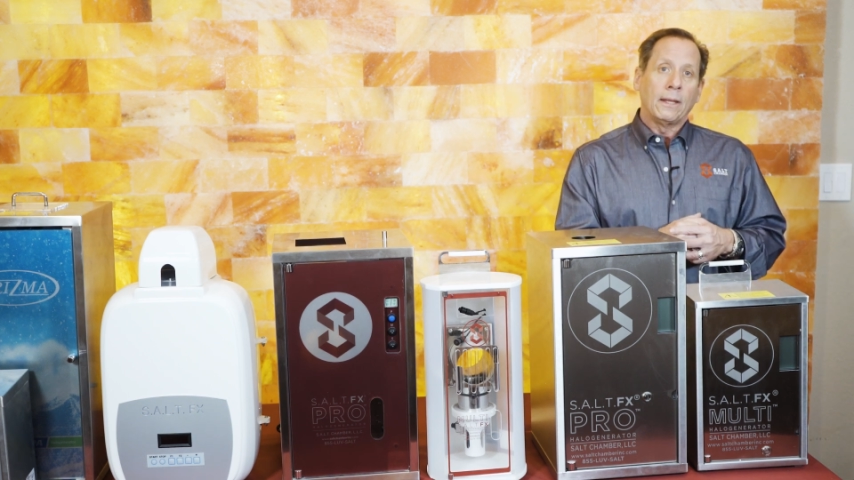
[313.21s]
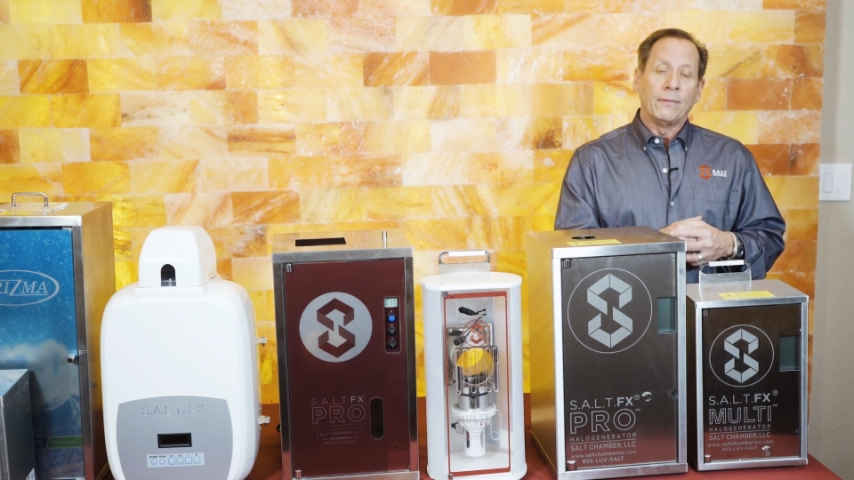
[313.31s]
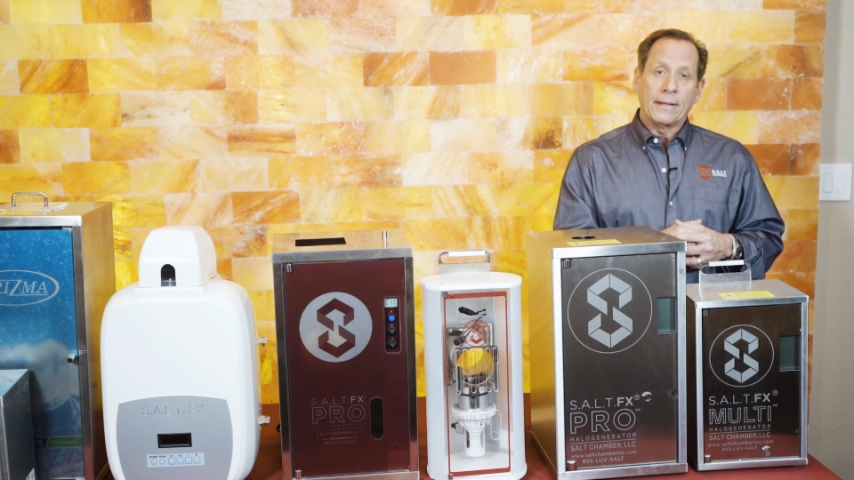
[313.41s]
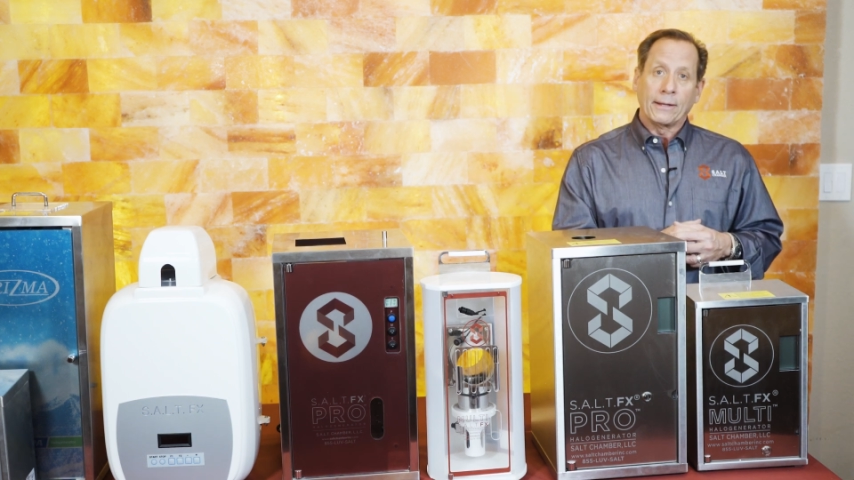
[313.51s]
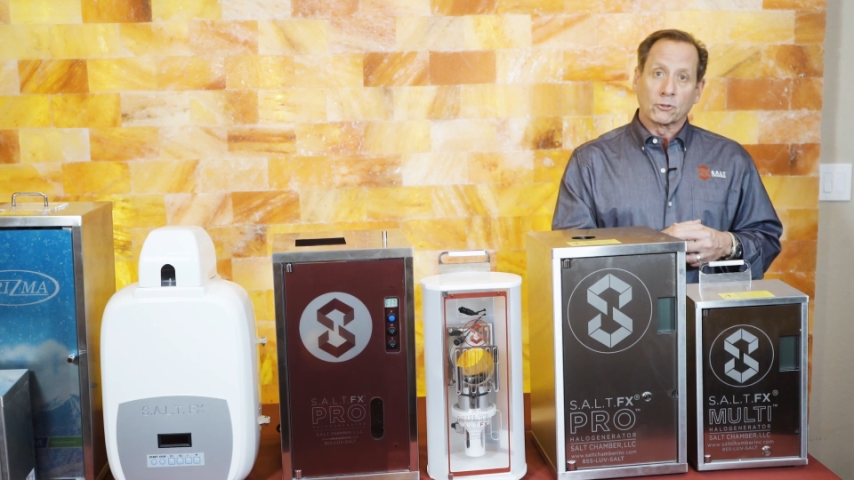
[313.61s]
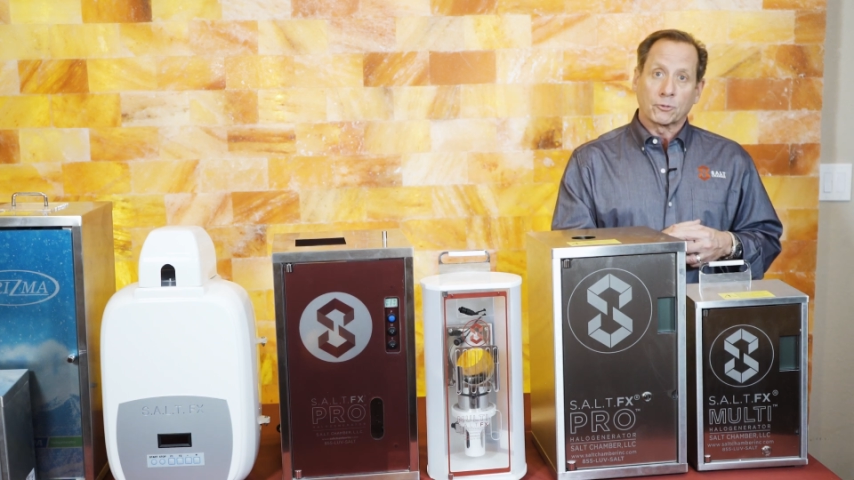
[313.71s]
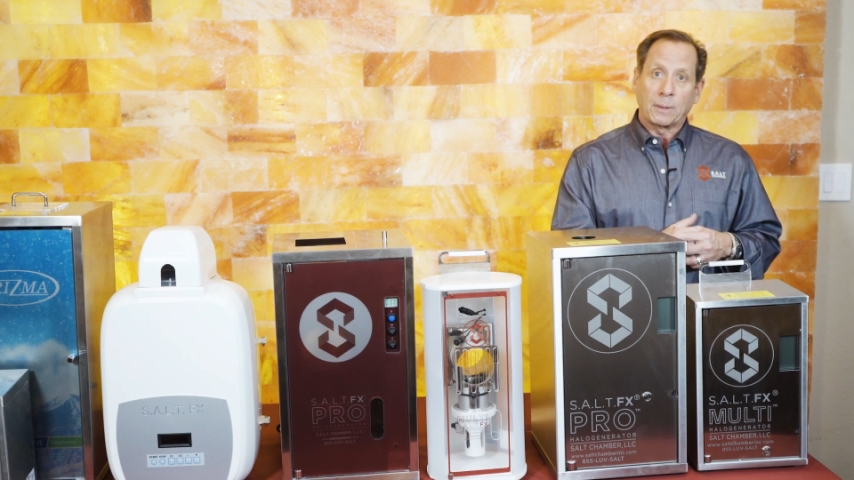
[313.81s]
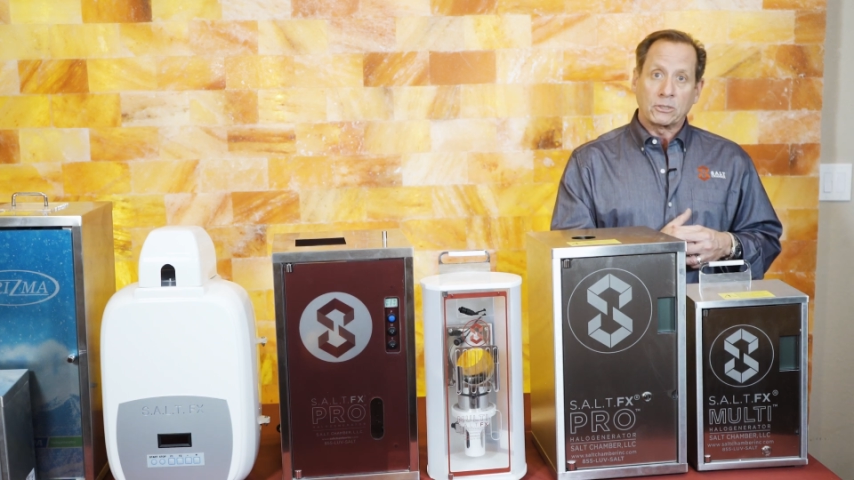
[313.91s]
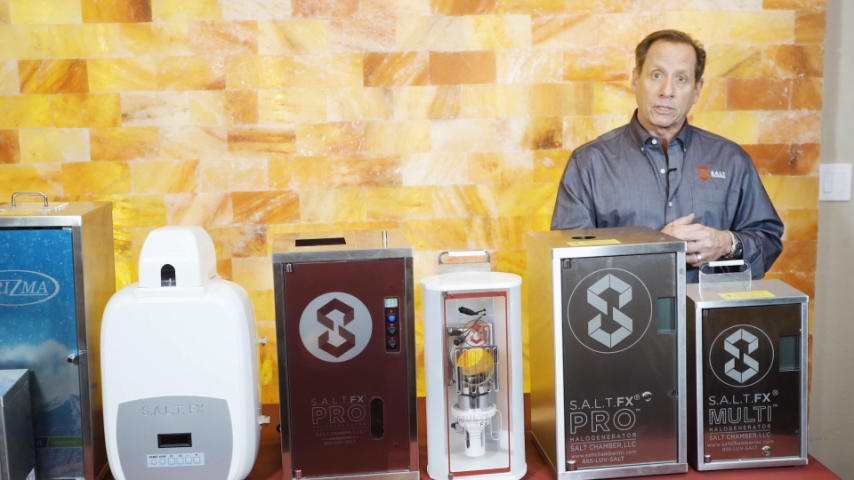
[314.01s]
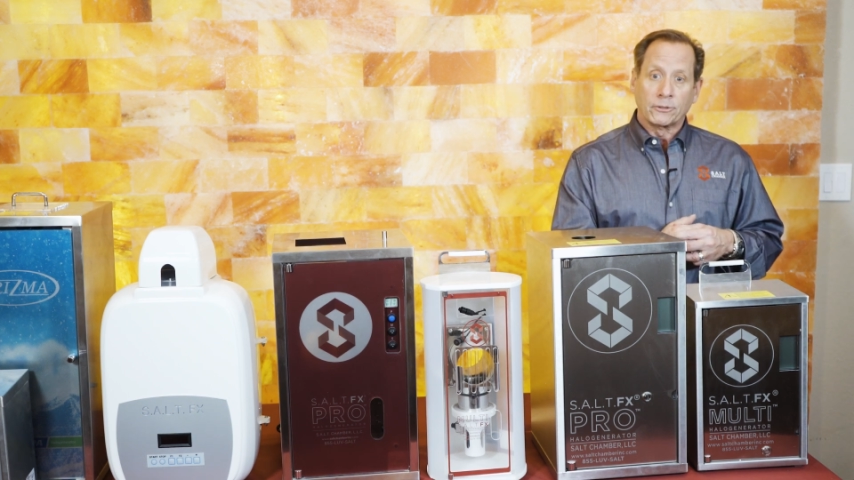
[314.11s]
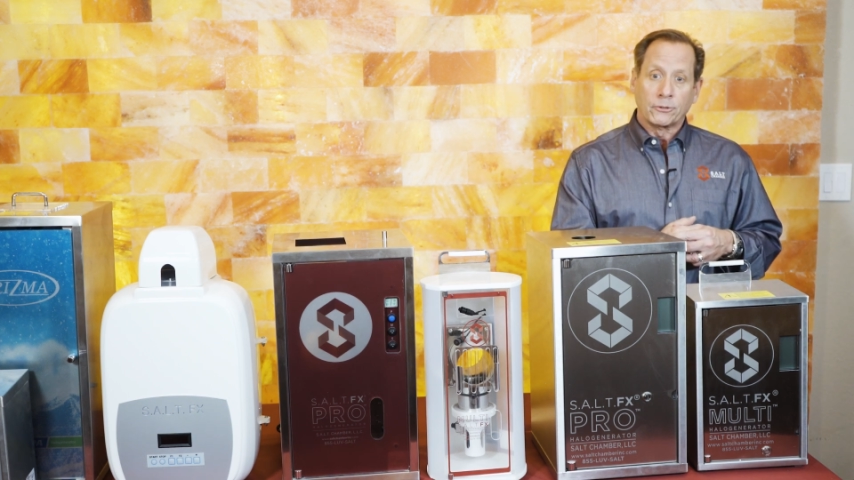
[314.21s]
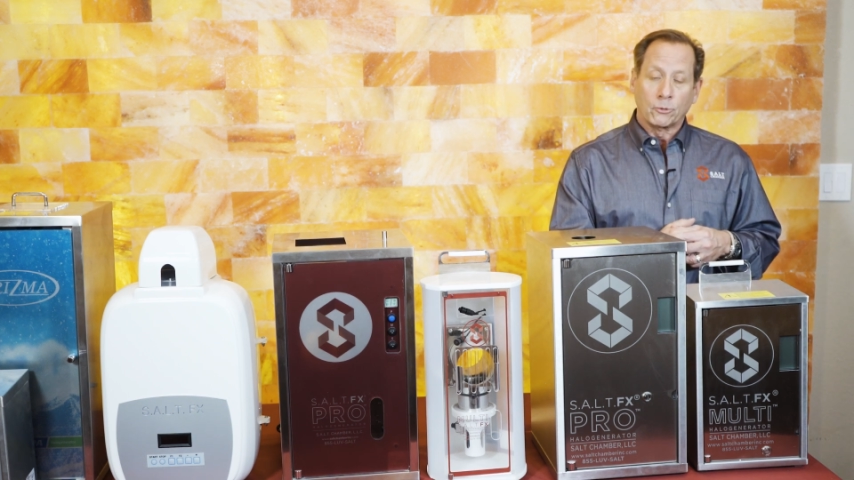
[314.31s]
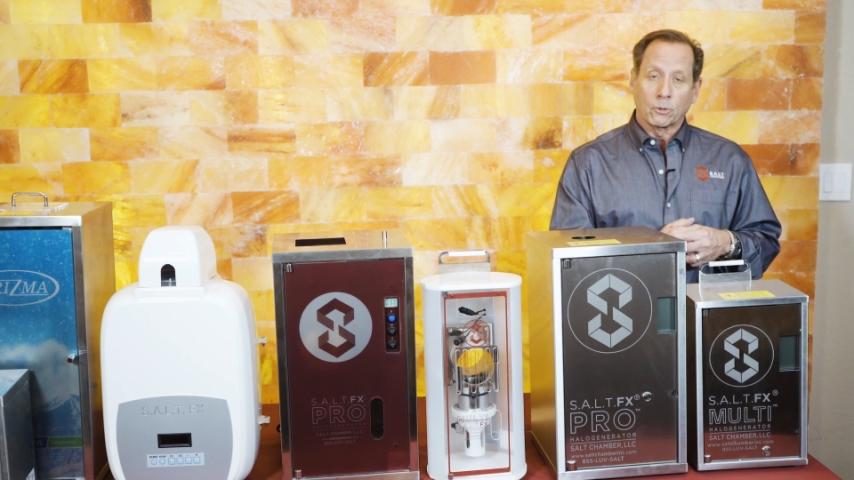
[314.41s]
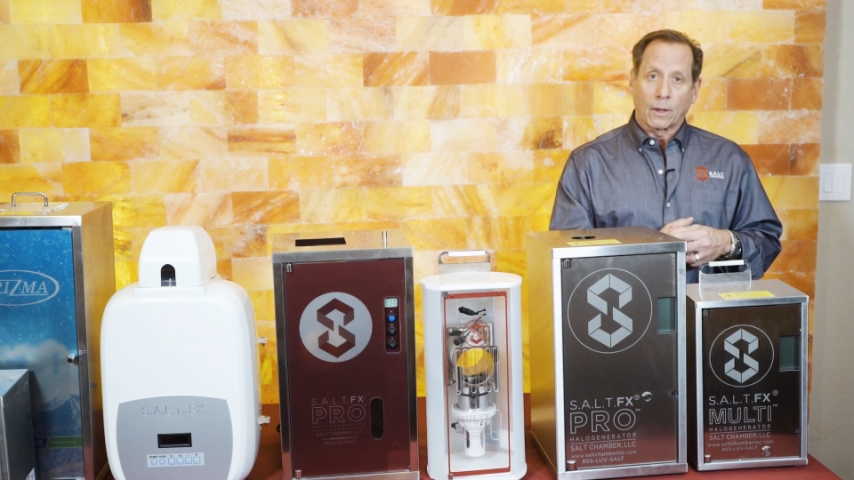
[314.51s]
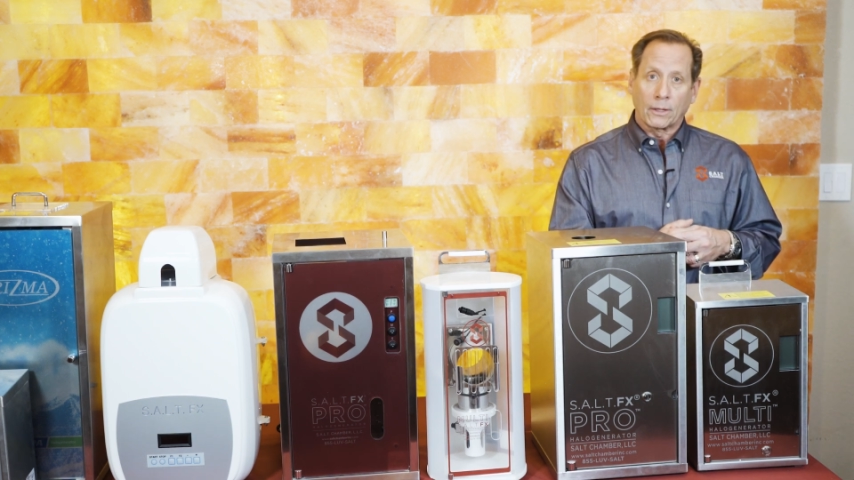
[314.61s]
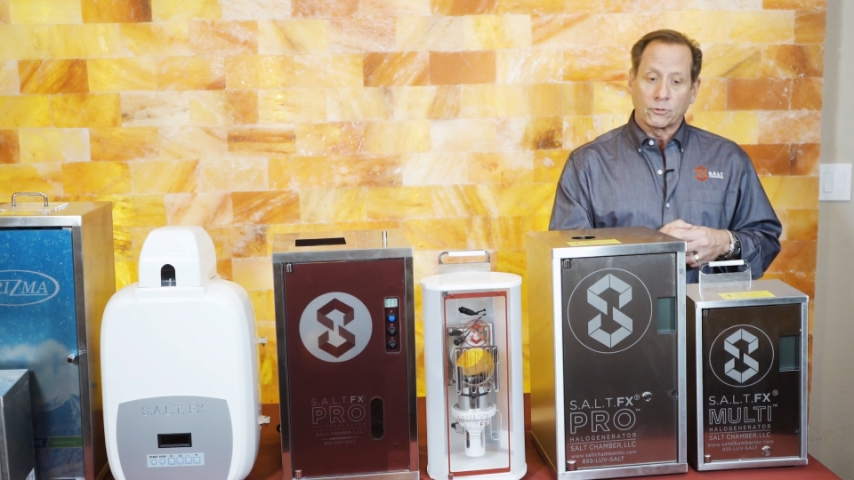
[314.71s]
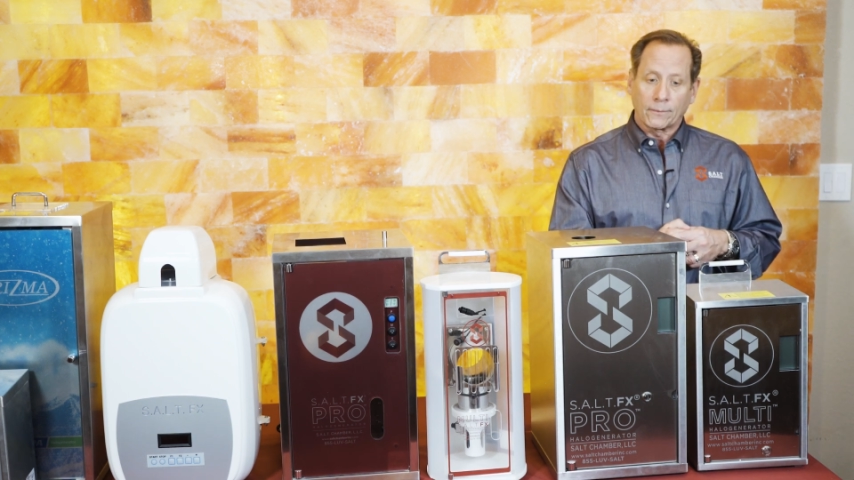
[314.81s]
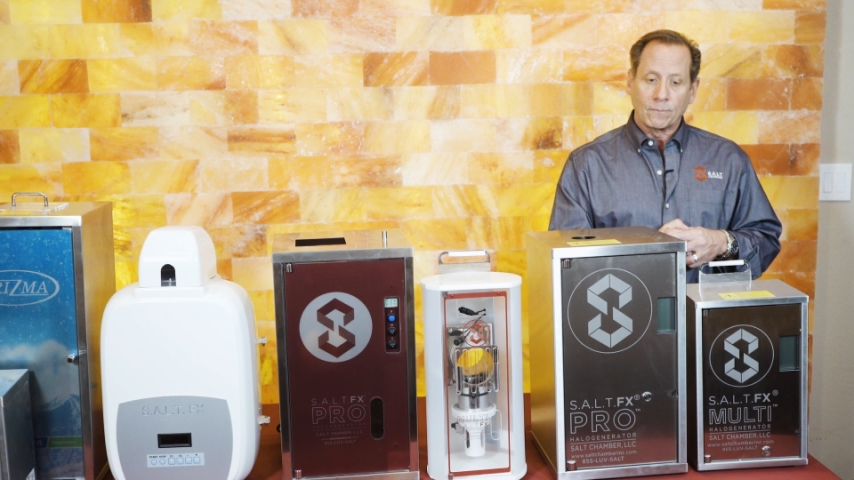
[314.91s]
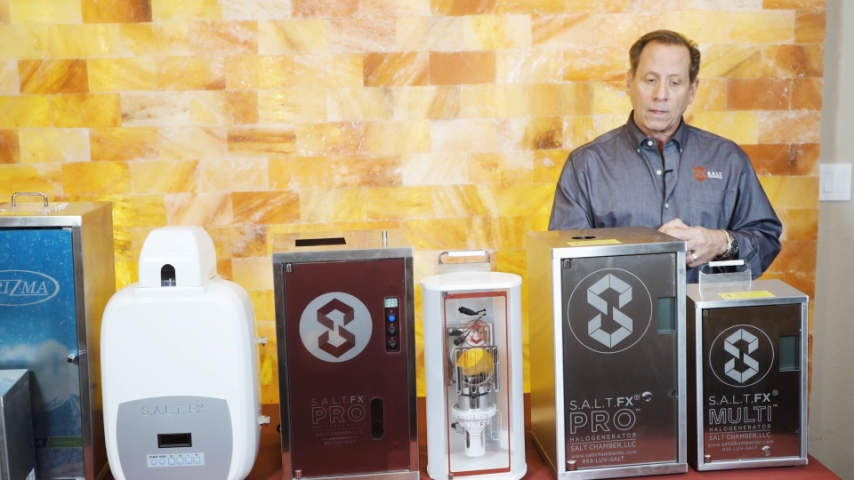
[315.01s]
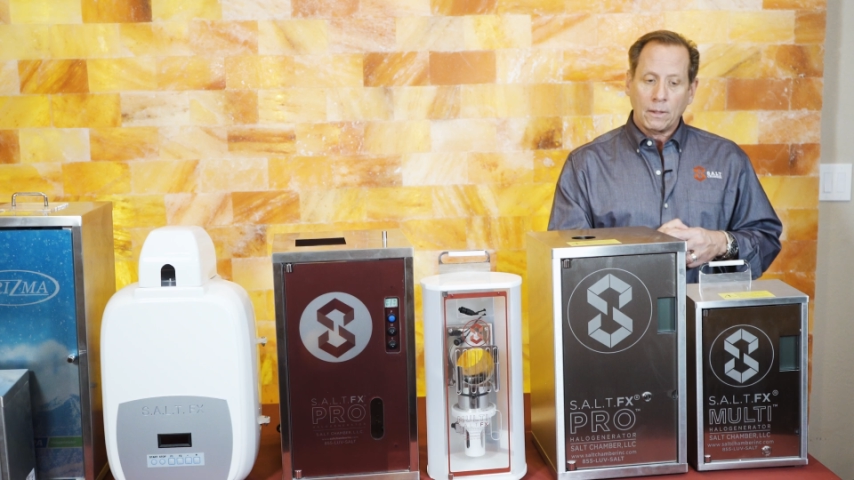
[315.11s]
in the airspace that you're
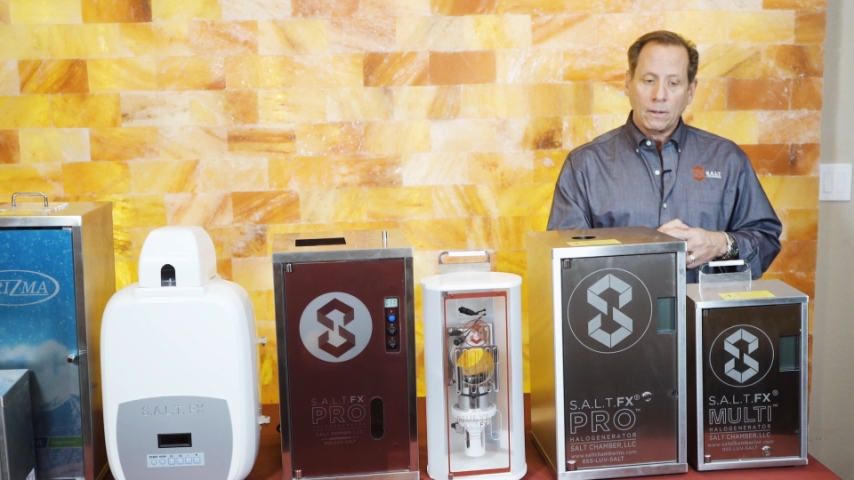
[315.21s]
utilizing.